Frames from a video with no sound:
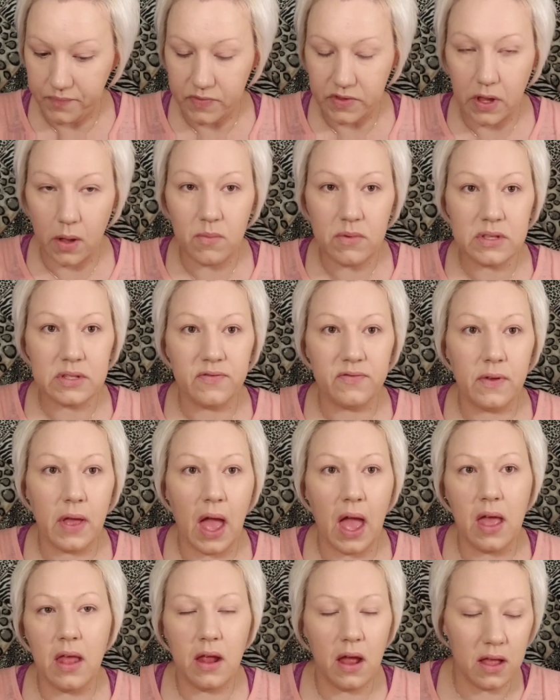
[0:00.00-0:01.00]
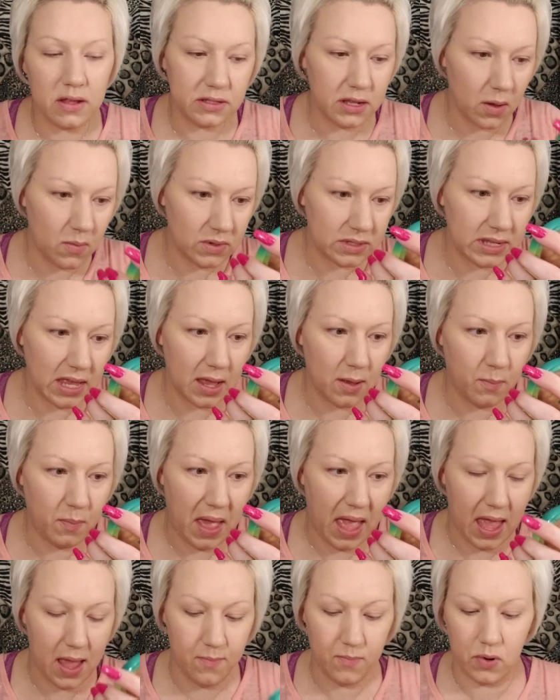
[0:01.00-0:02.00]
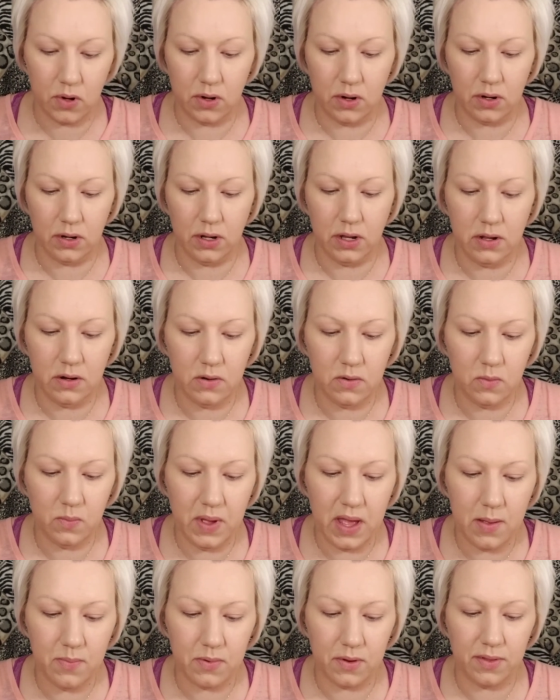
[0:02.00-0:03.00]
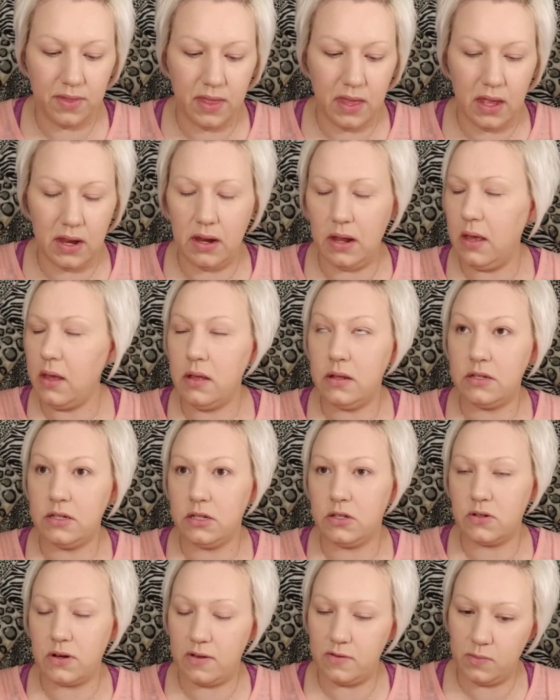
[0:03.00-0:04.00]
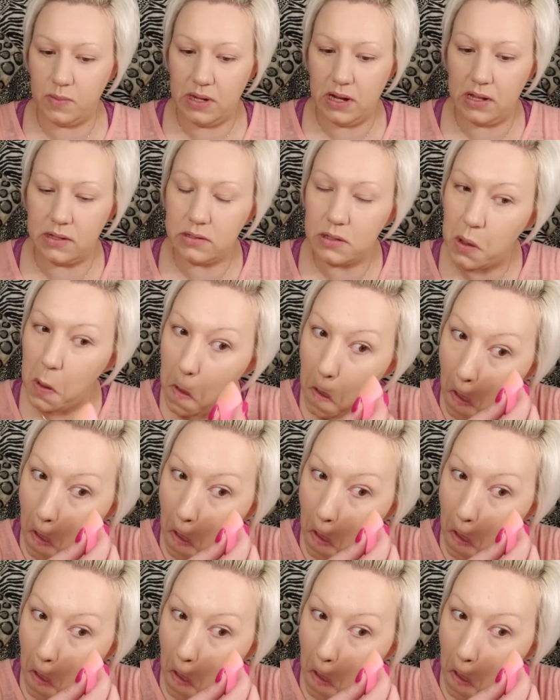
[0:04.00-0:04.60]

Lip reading: It's almost like paper, you know, paper thin. It just drives me nuts.